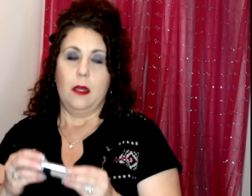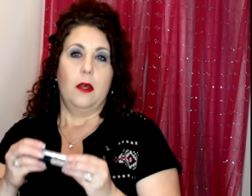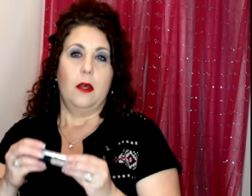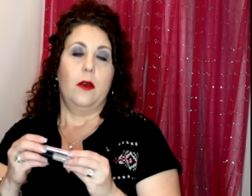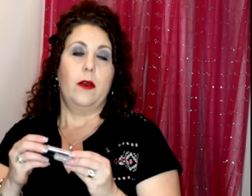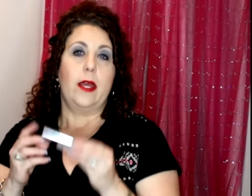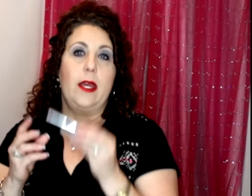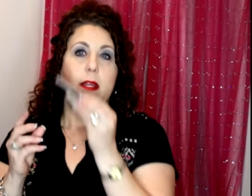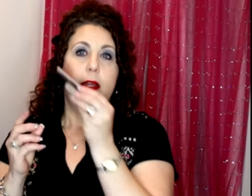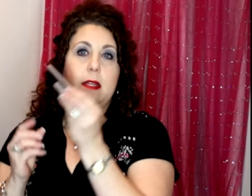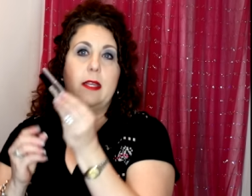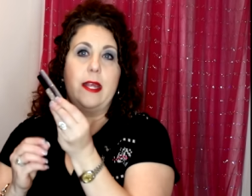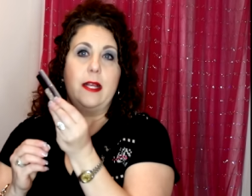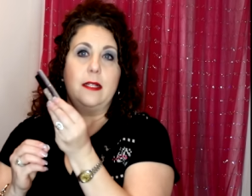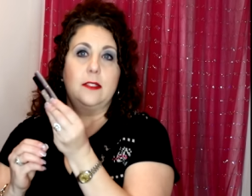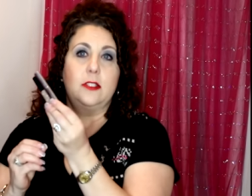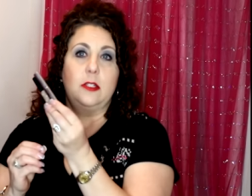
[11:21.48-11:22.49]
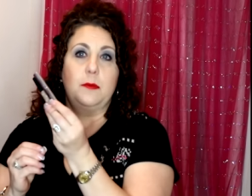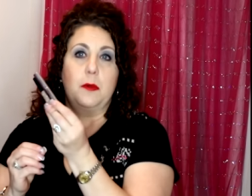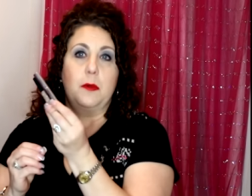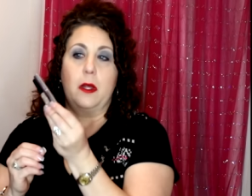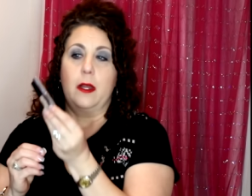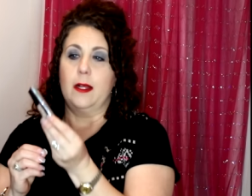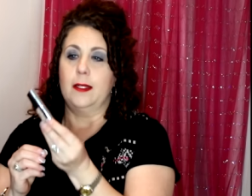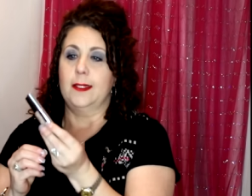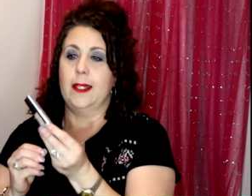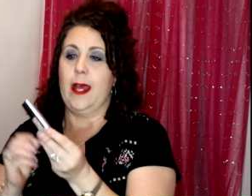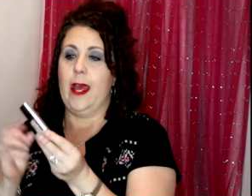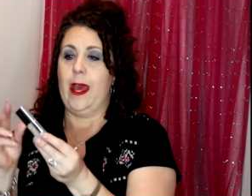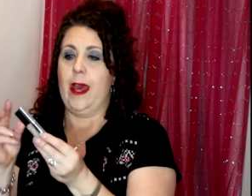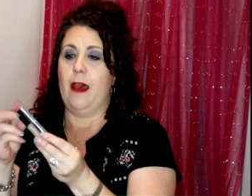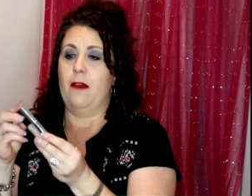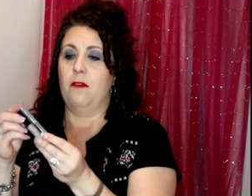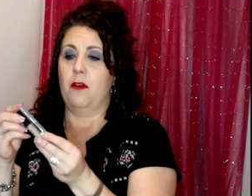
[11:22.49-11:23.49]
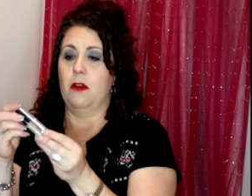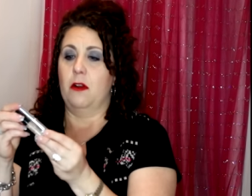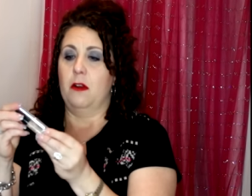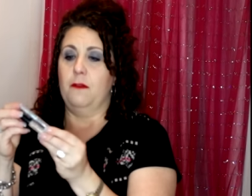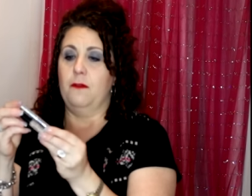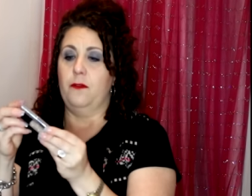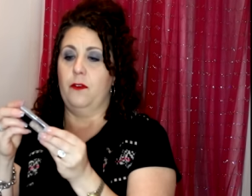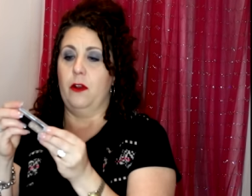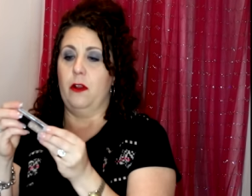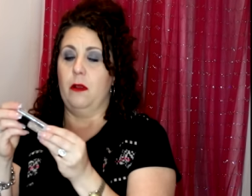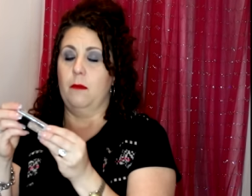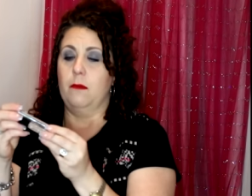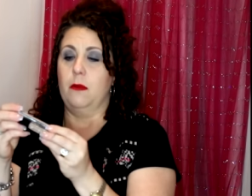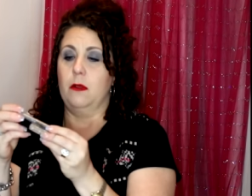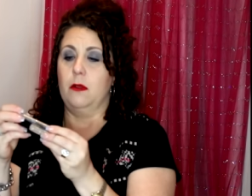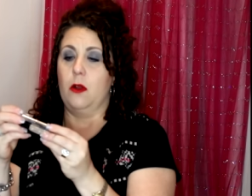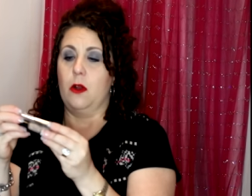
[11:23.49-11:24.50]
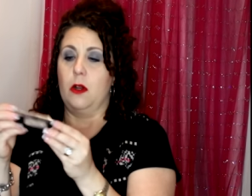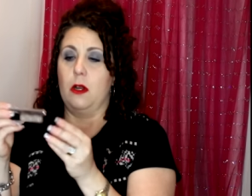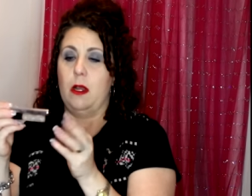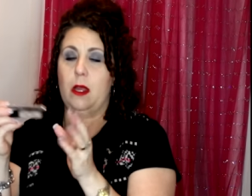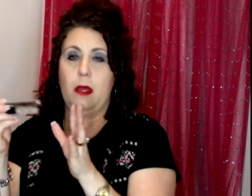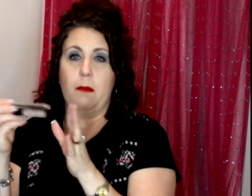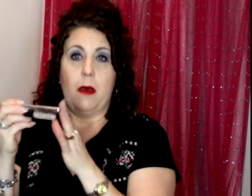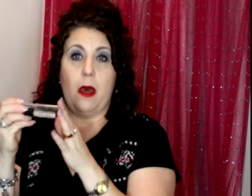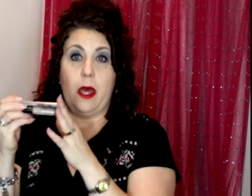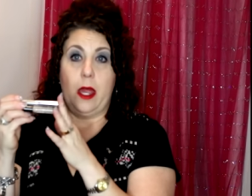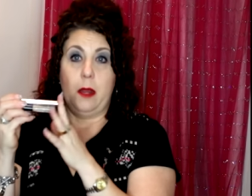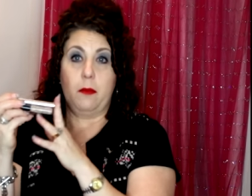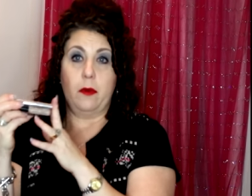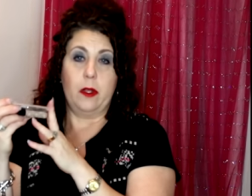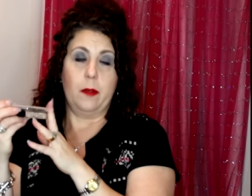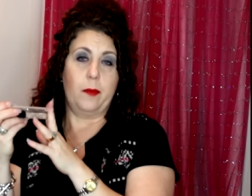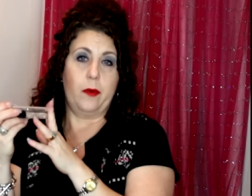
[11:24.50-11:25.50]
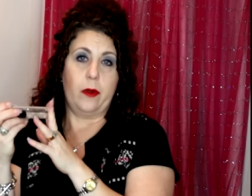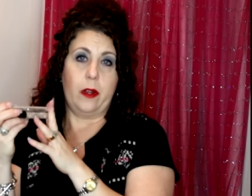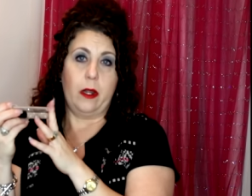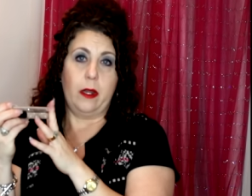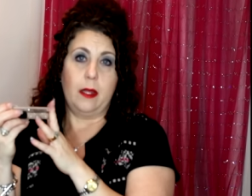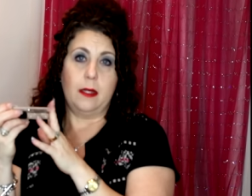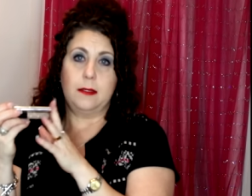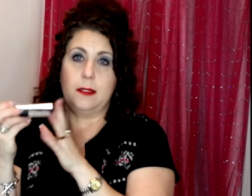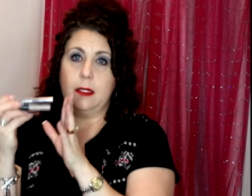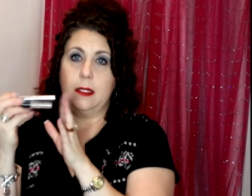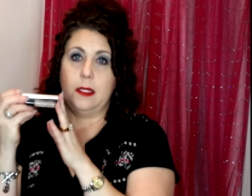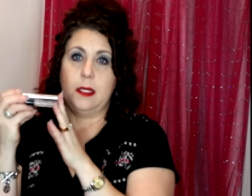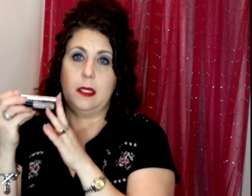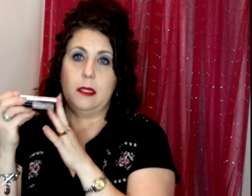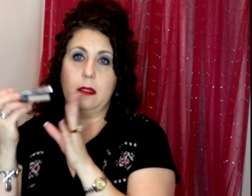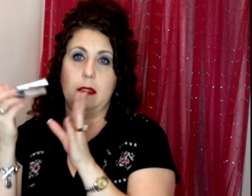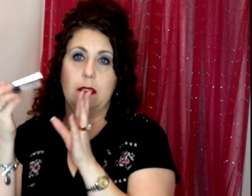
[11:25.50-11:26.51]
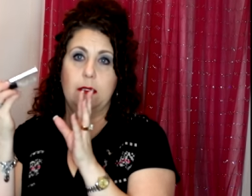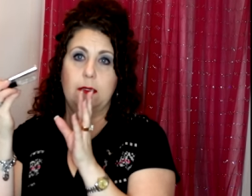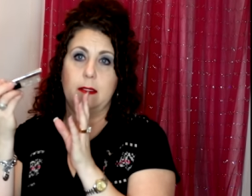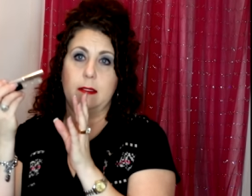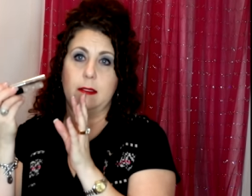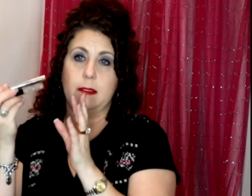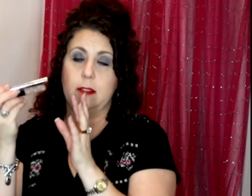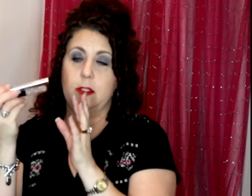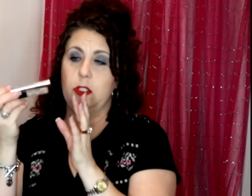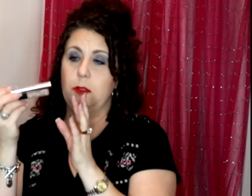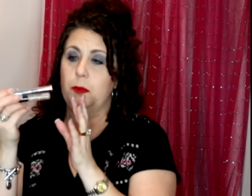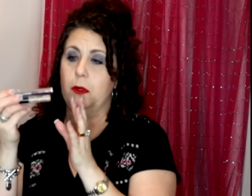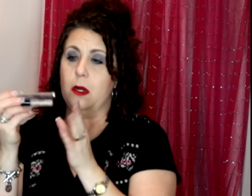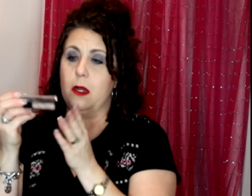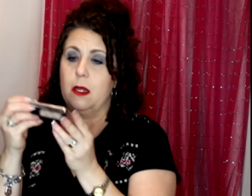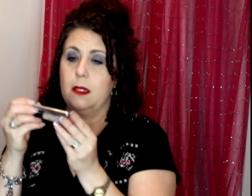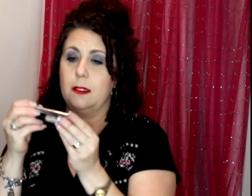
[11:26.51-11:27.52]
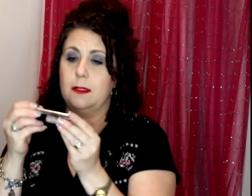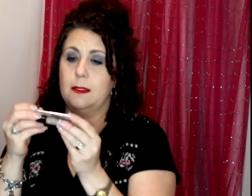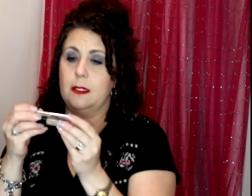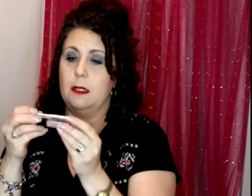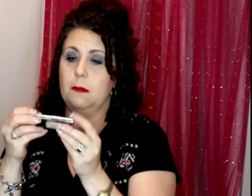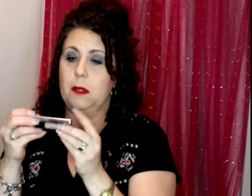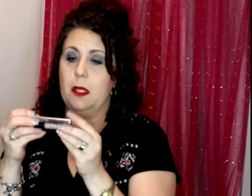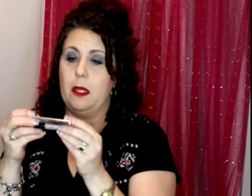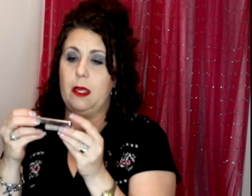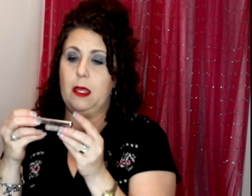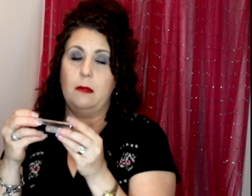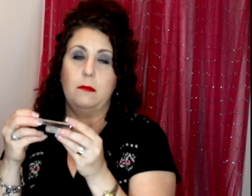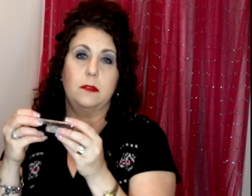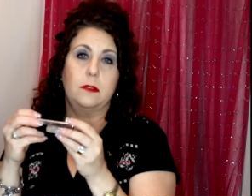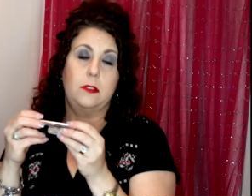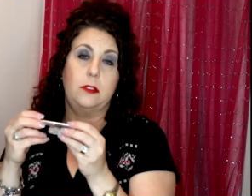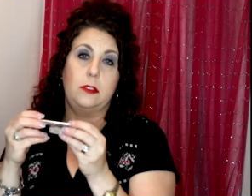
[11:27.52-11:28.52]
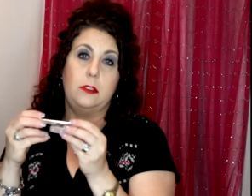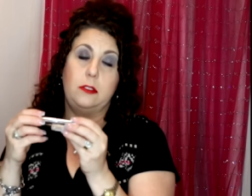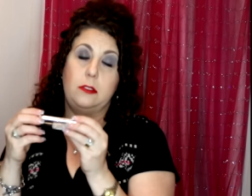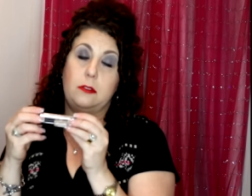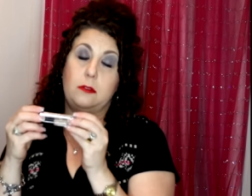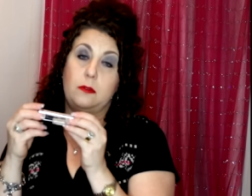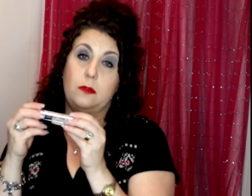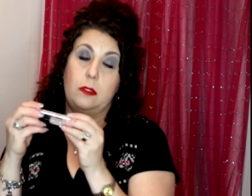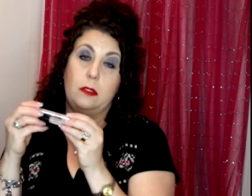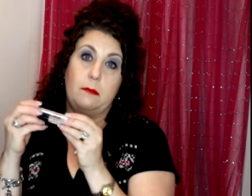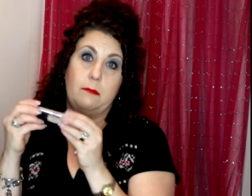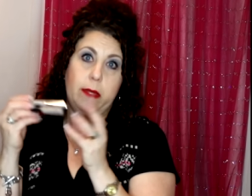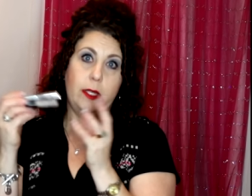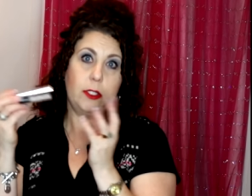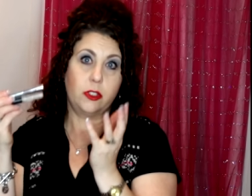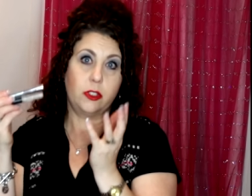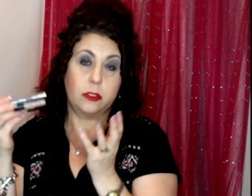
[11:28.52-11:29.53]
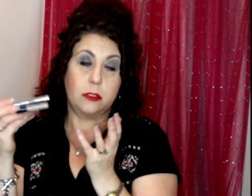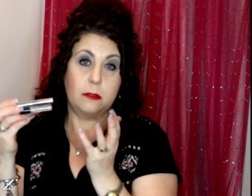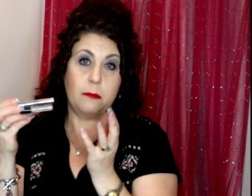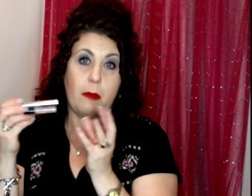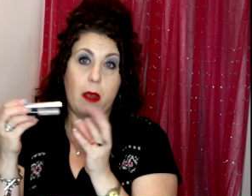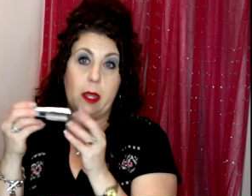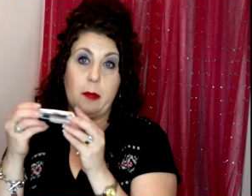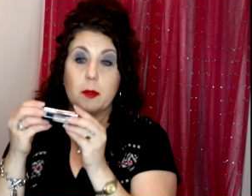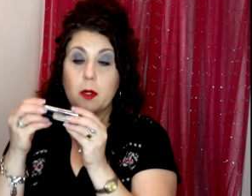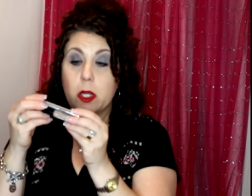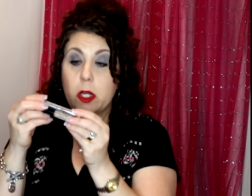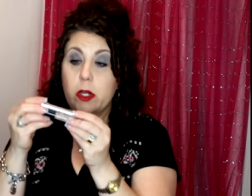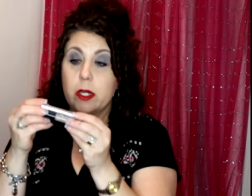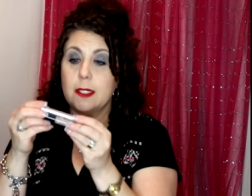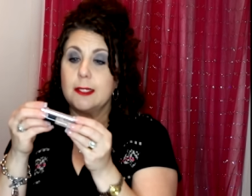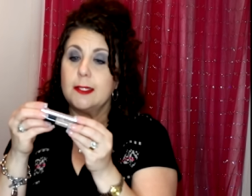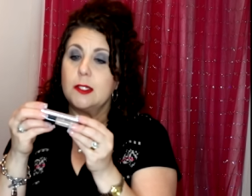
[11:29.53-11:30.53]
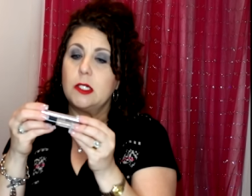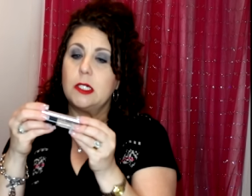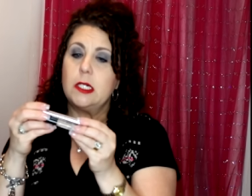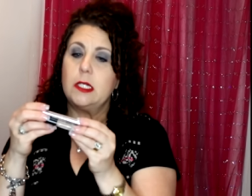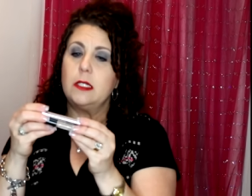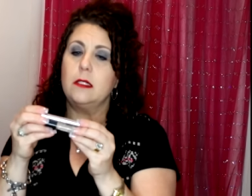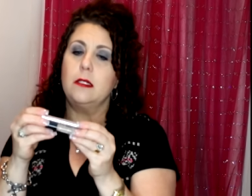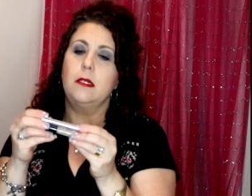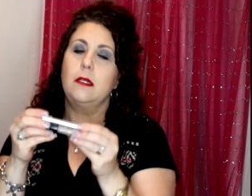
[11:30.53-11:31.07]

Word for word: Okay, the next two products I have are from our um, eyebrow products, and again, this is two products that I'm not able to measure my progress on.